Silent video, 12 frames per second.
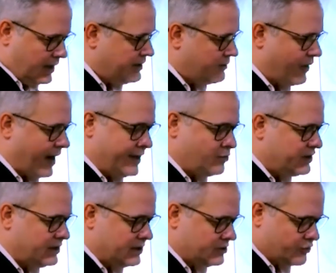The right we
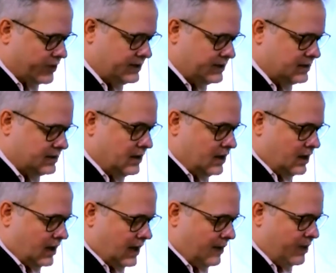didn't treat
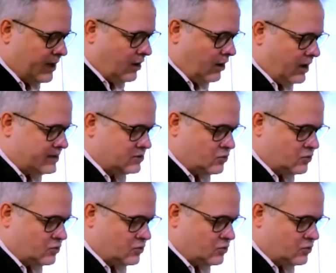because